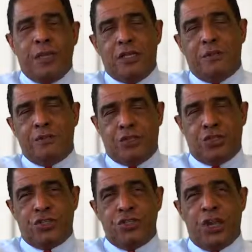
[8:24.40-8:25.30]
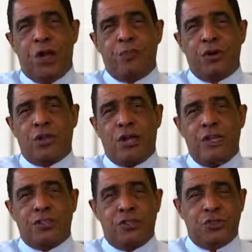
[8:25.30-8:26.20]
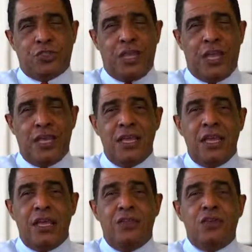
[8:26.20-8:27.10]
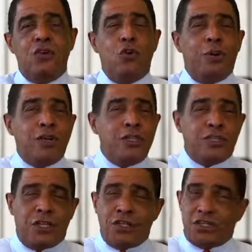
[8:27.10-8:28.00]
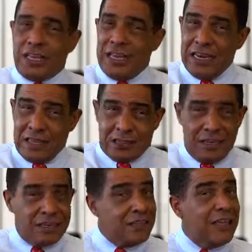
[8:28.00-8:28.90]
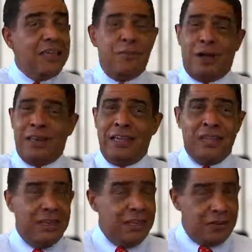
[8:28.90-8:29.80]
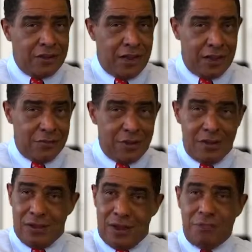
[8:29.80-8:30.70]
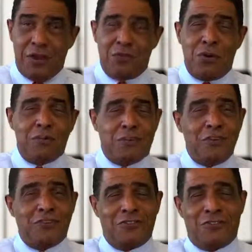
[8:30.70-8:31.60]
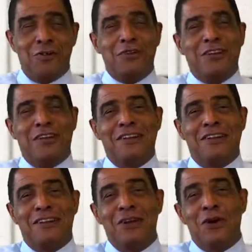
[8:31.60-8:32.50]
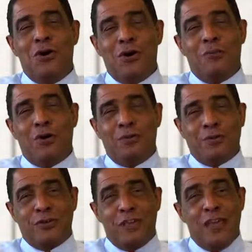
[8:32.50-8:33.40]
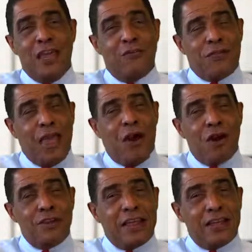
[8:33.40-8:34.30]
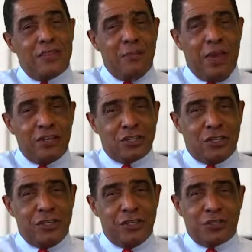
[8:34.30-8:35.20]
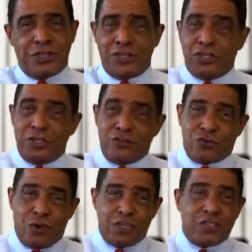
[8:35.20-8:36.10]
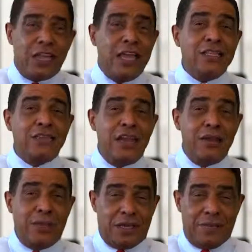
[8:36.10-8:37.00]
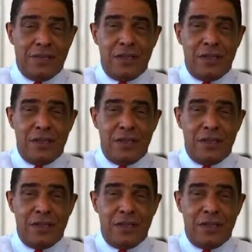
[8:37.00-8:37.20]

be in the position to help your clients understand that nobody sells anything to anybody at any time. I'm being repetitiously redundant or on purpose if they aren't at the magical intersection of trust and timing.